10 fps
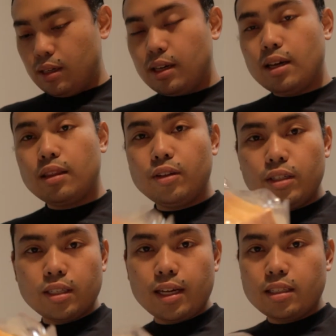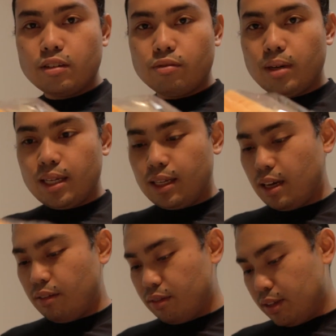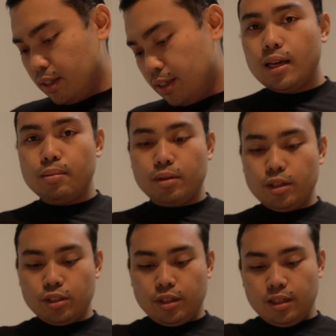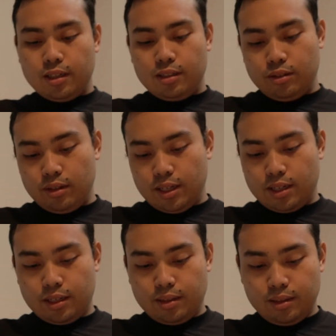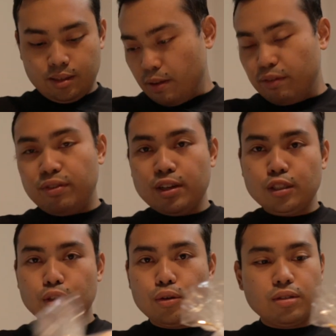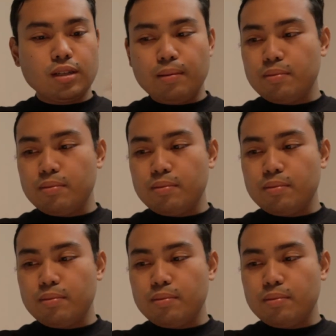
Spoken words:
I got 3 slices of bread left. I'm gonna turn it into like a French toast type